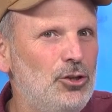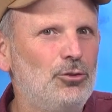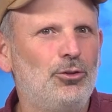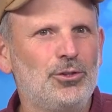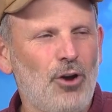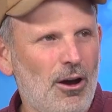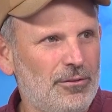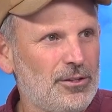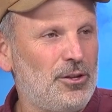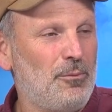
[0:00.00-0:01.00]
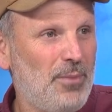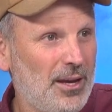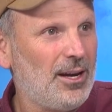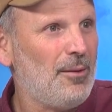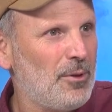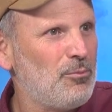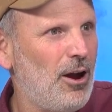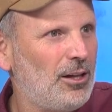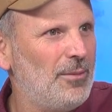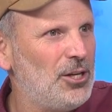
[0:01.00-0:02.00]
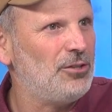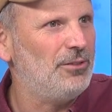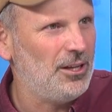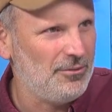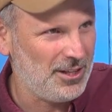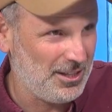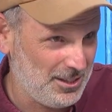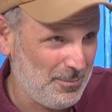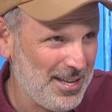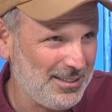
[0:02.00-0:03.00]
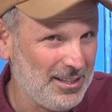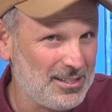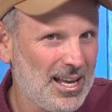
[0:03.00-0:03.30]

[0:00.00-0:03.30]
to his office to pick up the Proclamation of Independence.